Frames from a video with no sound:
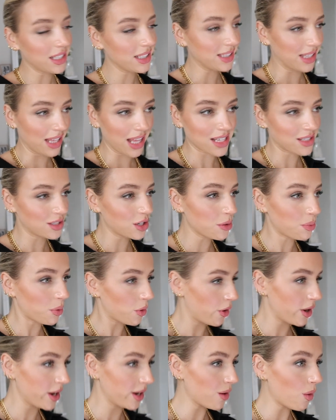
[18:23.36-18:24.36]
there's no
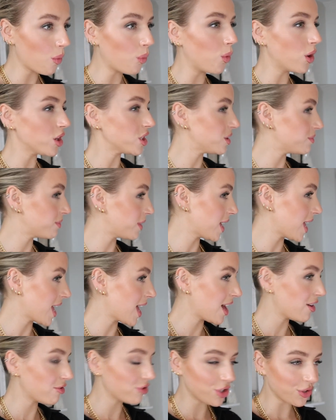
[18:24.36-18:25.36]
point washing my
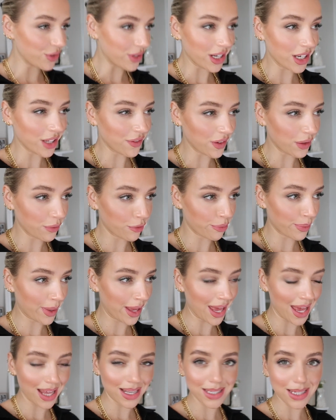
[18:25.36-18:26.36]
hair or doing anything with my
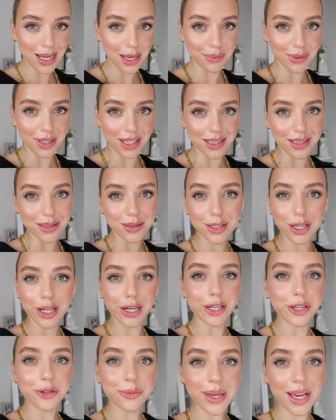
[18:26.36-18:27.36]
hair today because it's
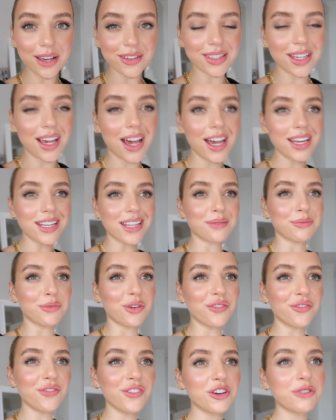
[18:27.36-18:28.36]
gloomy outside. I'm
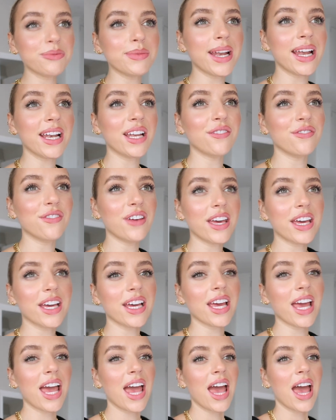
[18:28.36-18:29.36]
not filming
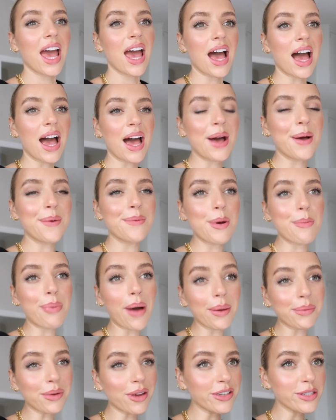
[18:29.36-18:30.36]
anything, but
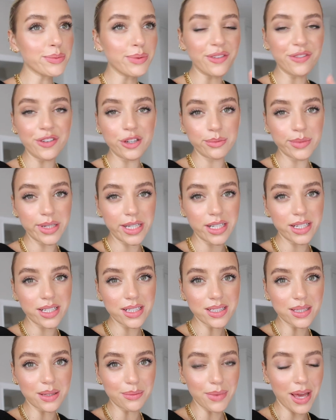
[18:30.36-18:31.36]
I'm going to be filming
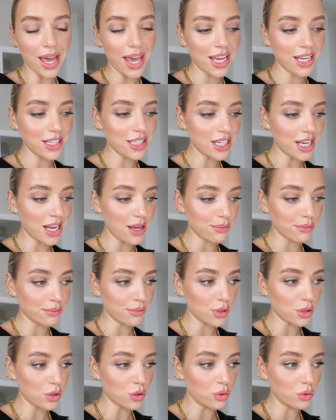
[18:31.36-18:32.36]
some
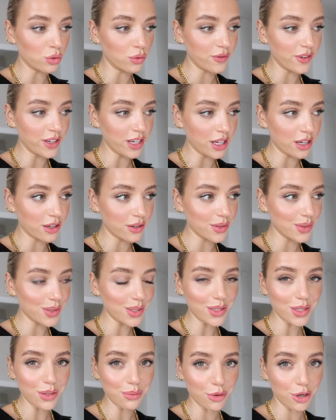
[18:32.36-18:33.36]
H&M haul
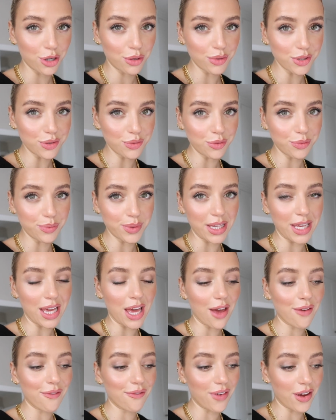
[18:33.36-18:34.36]
videos tomorrow, which will
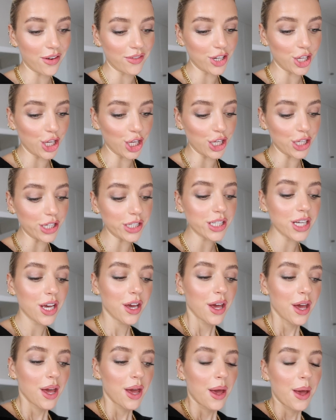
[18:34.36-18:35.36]
be very good.
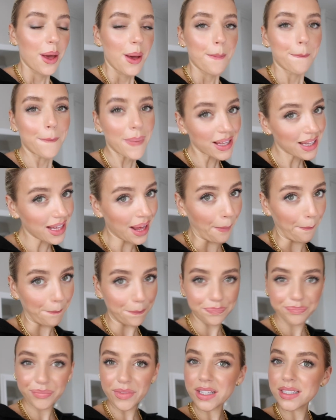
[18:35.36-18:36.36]
But yeah,
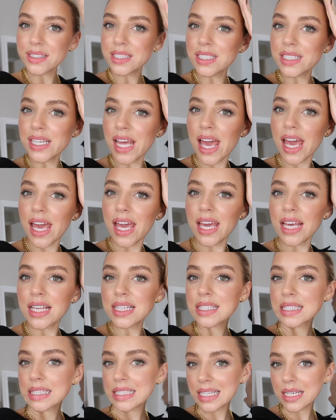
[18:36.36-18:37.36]
today
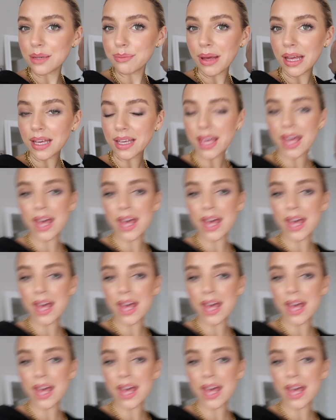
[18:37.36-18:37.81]
slick back